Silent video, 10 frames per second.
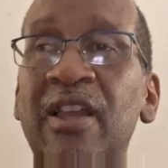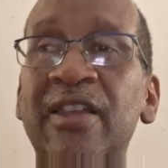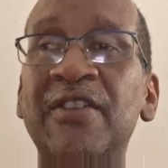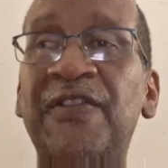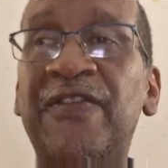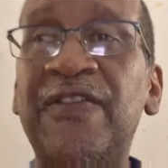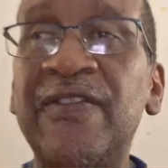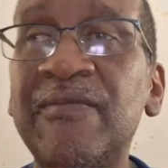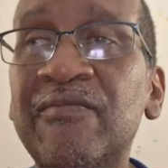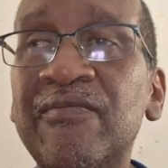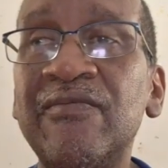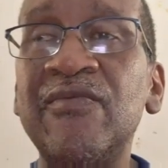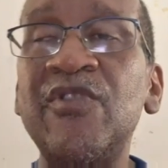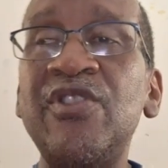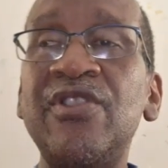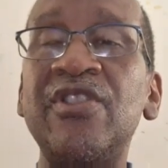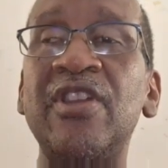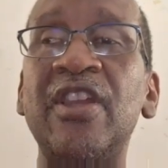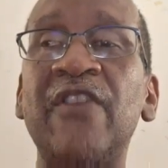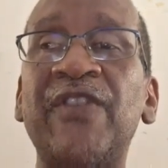If
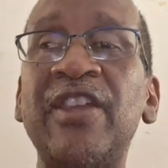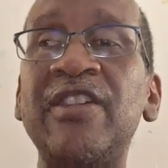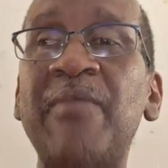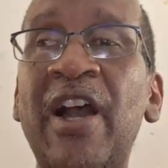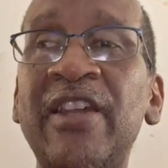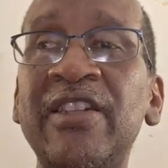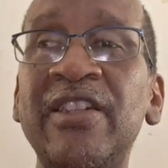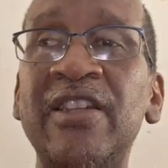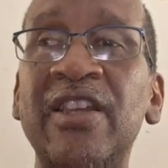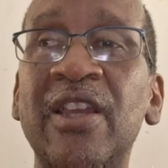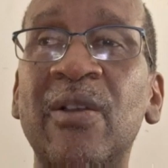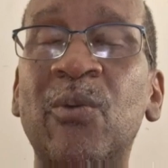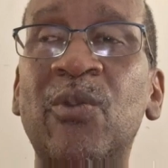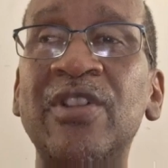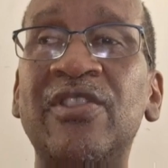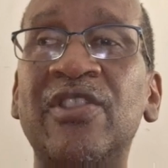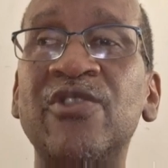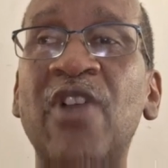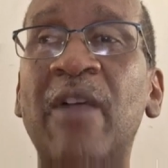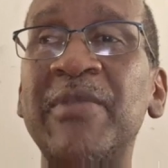anybody wants to
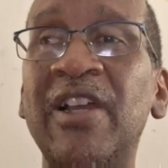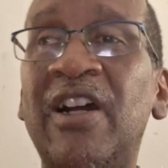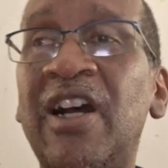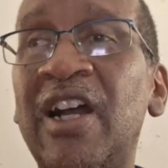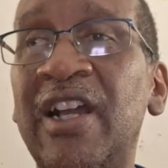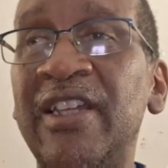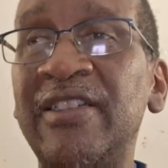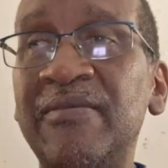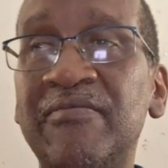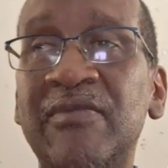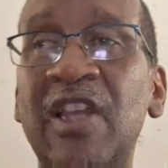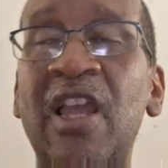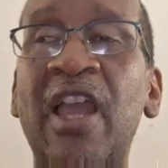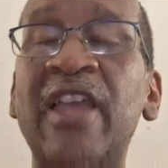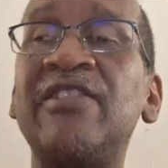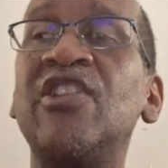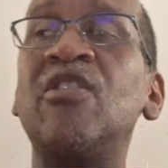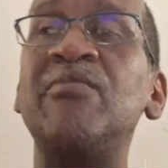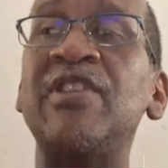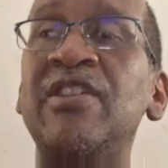drop me a line and tell
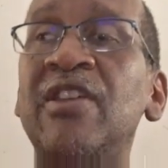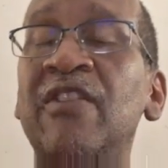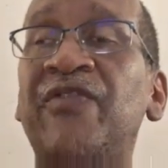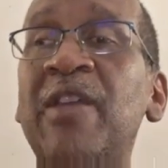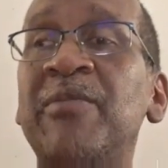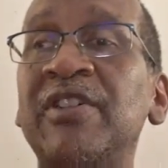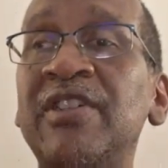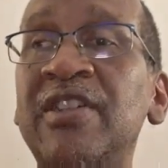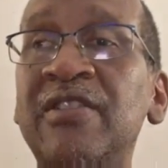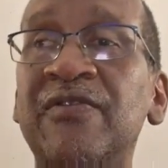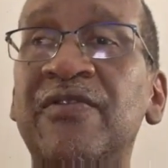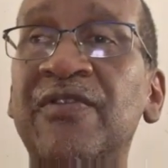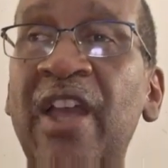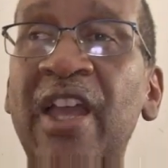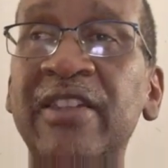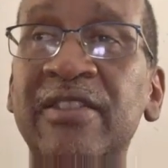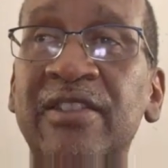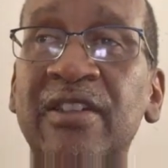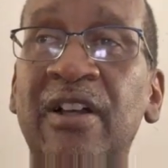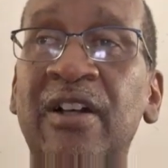me if they believe
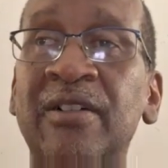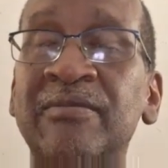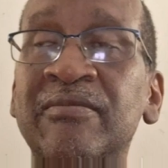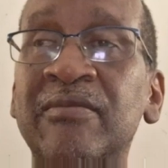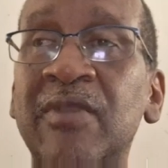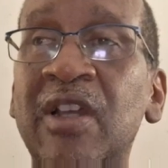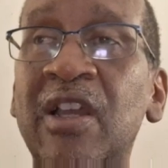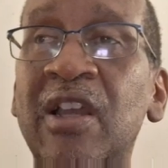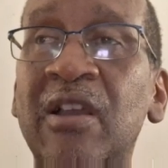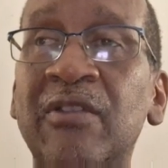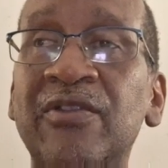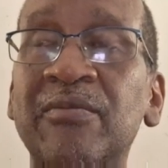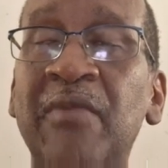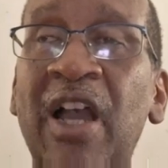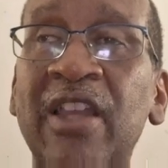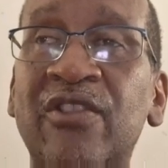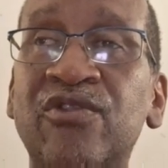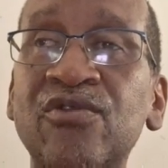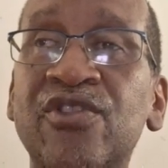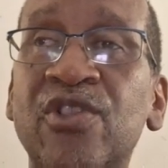that my
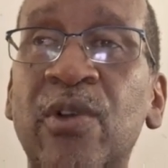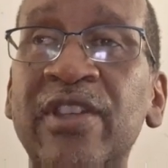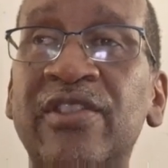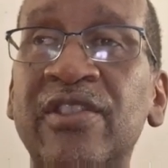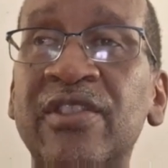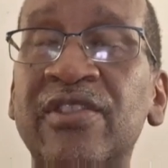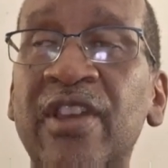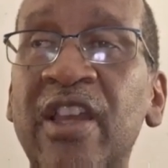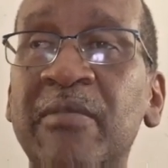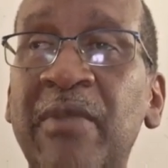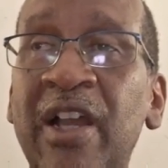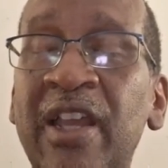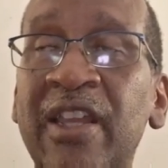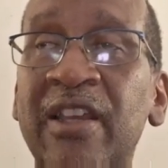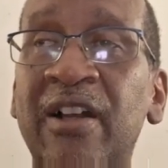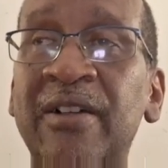cruise choices and my